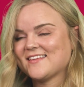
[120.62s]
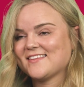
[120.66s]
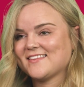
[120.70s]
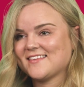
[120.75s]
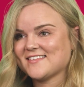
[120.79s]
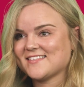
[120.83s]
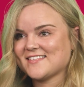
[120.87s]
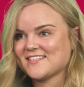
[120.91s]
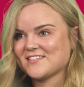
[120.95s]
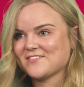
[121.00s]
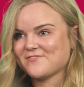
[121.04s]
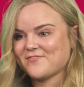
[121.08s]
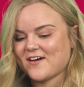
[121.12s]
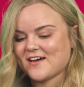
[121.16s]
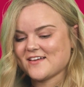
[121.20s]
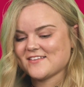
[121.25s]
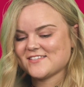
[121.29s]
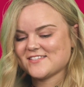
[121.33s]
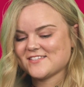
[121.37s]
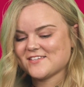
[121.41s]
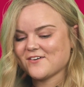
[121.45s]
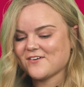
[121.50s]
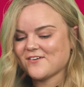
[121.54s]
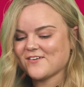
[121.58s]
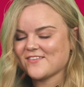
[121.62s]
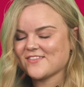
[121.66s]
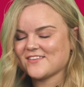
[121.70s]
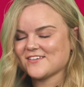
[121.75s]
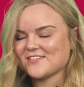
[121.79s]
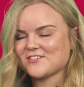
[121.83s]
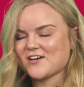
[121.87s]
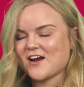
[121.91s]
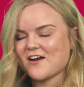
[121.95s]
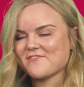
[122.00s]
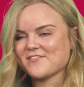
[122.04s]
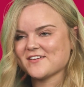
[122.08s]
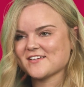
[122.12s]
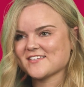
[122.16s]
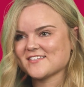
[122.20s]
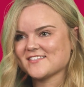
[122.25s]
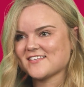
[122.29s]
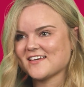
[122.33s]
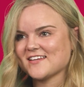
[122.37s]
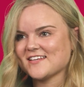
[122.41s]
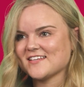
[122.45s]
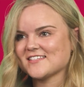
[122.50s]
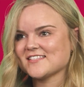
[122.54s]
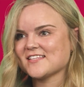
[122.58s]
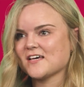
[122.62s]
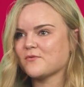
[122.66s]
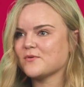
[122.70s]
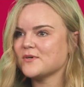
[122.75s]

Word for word: This is fun. So the traffic studies that